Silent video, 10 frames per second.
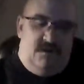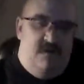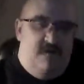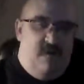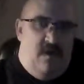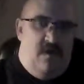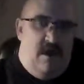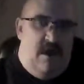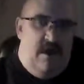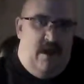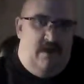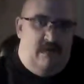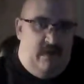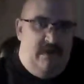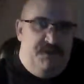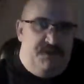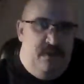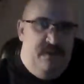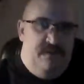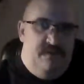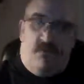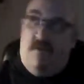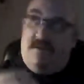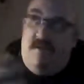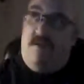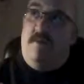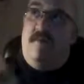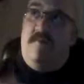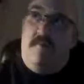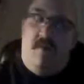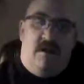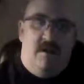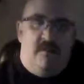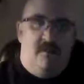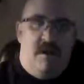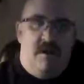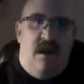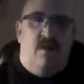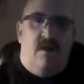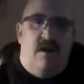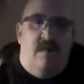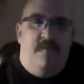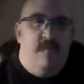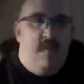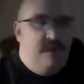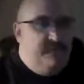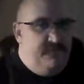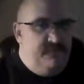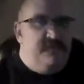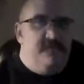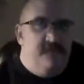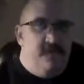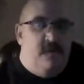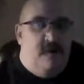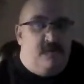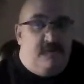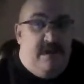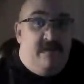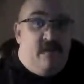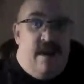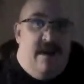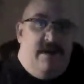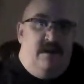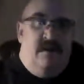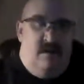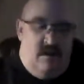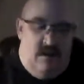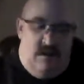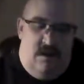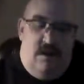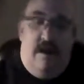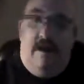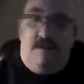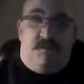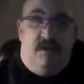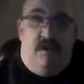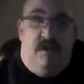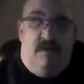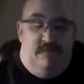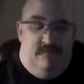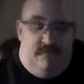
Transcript: So far, I've really enjoyed it. Of course, I've only been vaping on it for about an hour now, but for a flavor addy, it's really good.